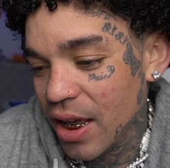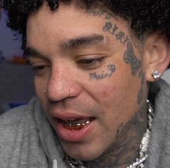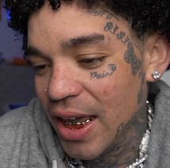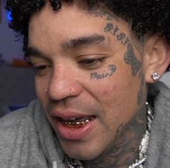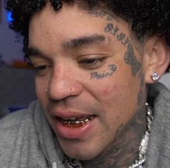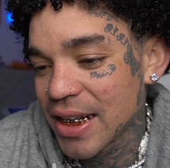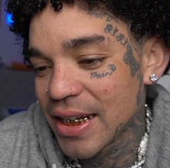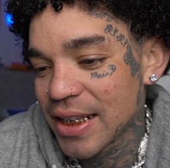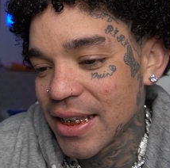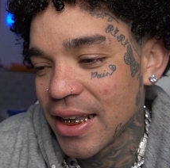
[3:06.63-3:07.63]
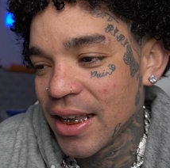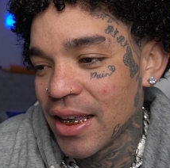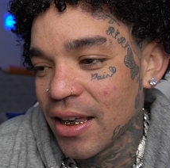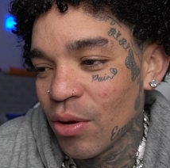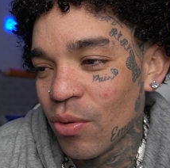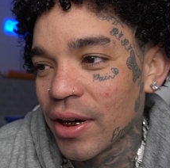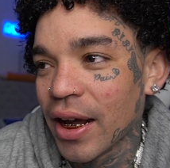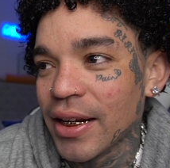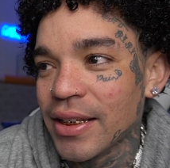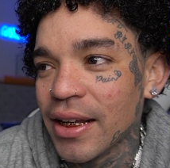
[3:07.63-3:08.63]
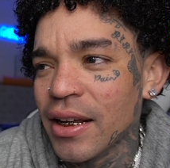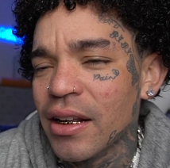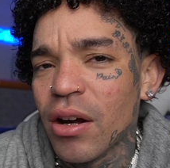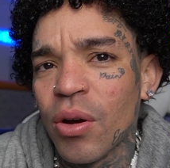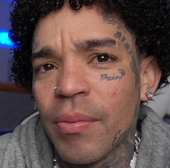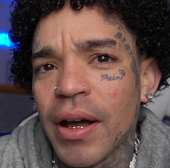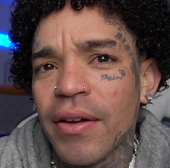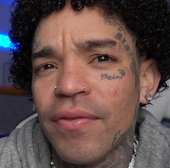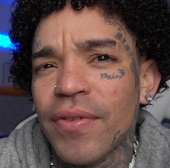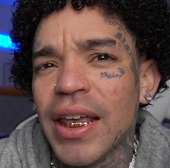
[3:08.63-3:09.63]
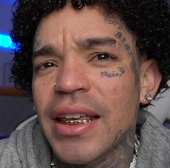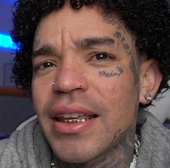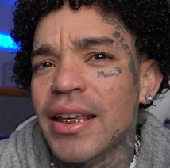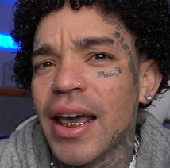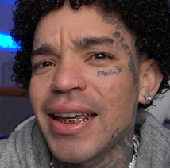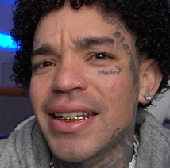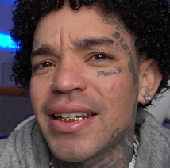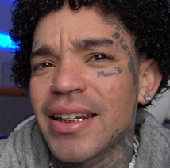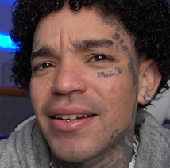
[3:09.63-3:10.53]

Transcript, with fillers: and see what I did on my vacation,